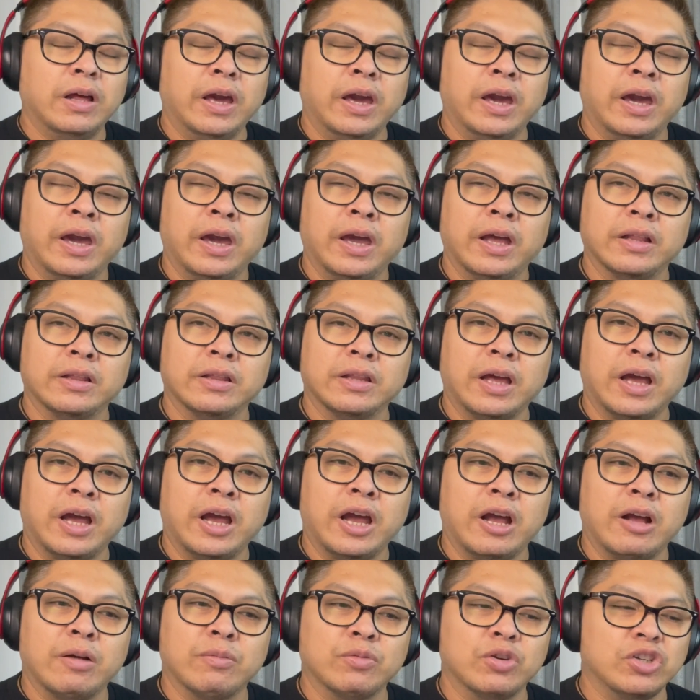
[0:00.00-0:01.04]
and
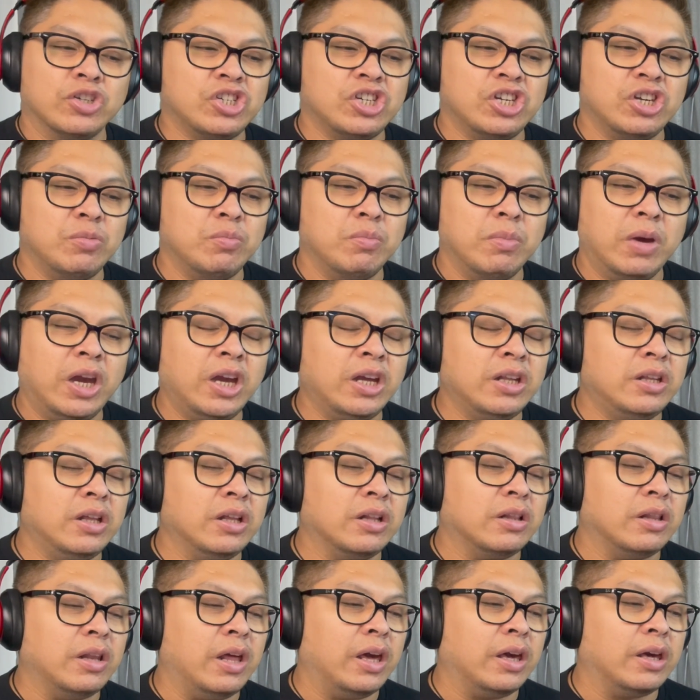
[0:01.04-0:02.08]
she made
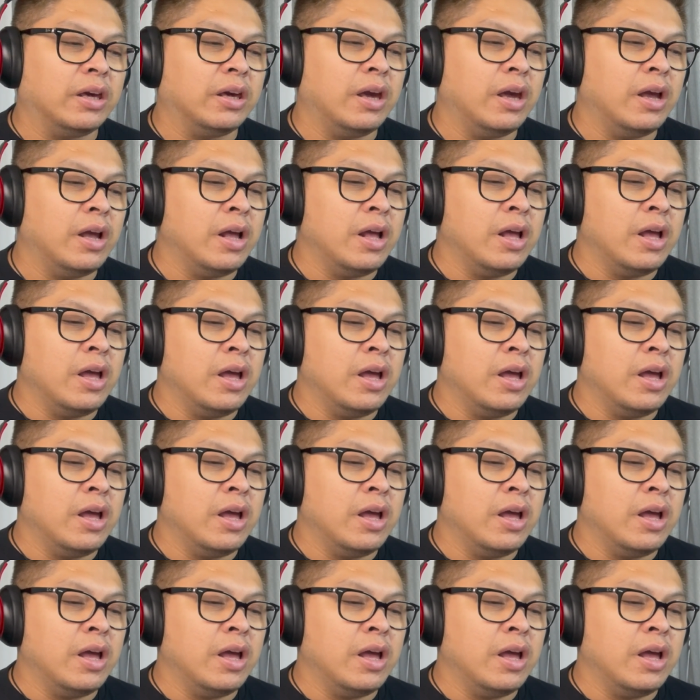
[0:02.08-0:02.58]
it like